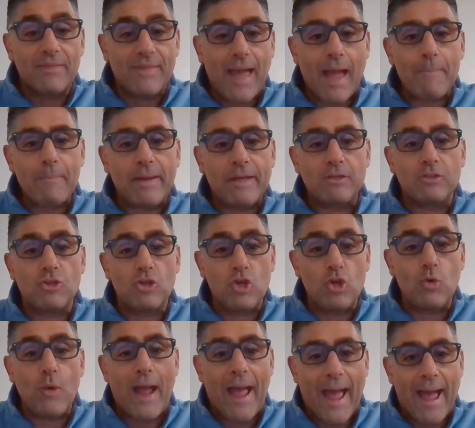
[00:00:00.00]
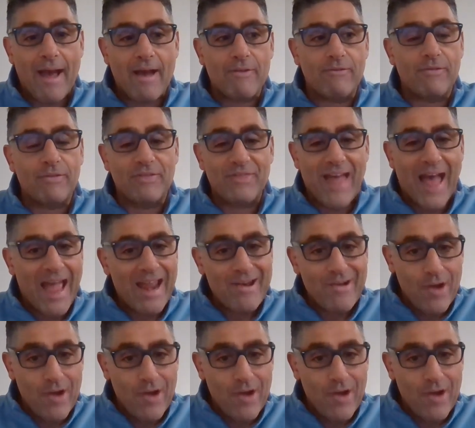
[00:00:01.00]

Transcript: that means you have that